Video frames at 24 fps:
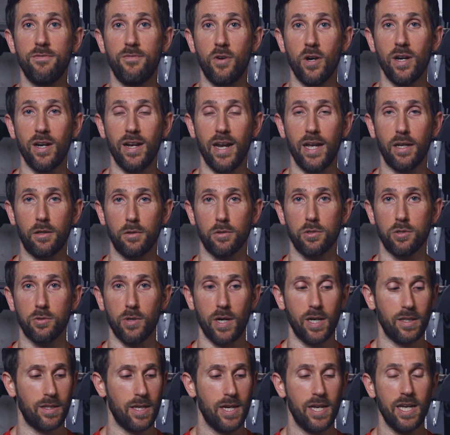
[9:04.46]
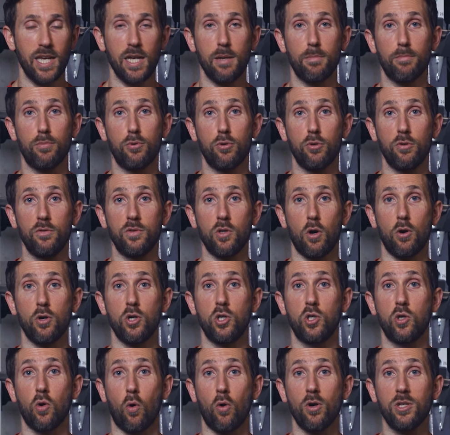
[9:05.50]
foot and ankle strength improves our
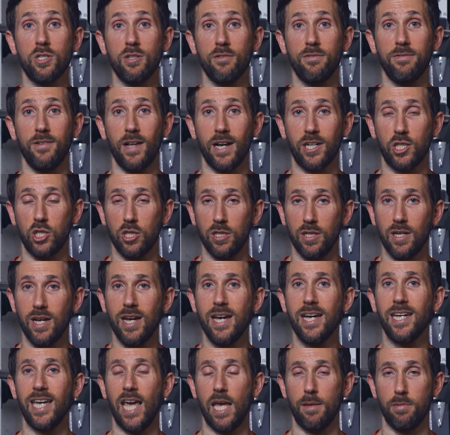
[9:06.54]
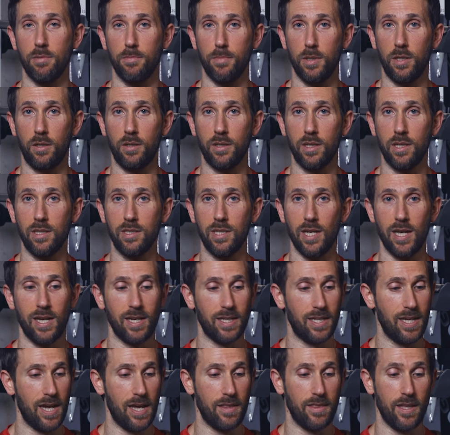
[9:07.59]
dorsiflexion capabilities. And
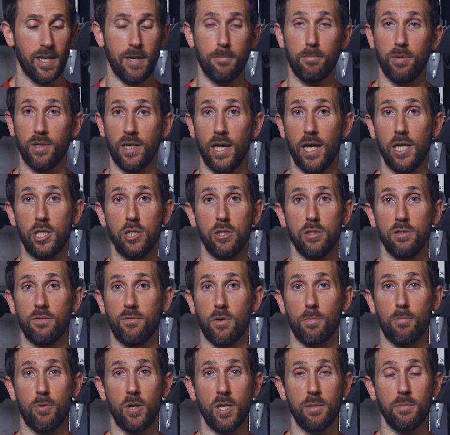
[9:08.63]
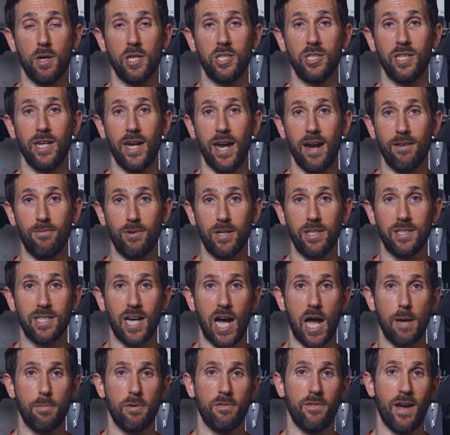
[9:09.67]
again, the implications for pretty much every
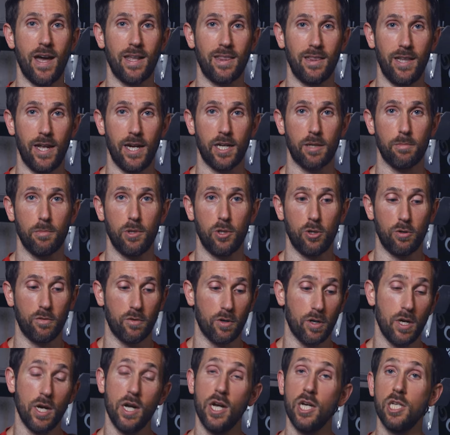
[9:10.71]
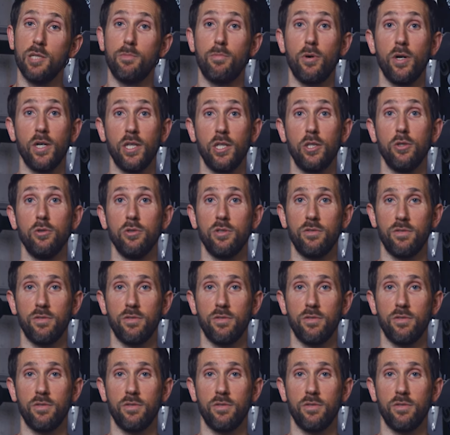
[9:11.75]
type of athletic maneuver, pretty huge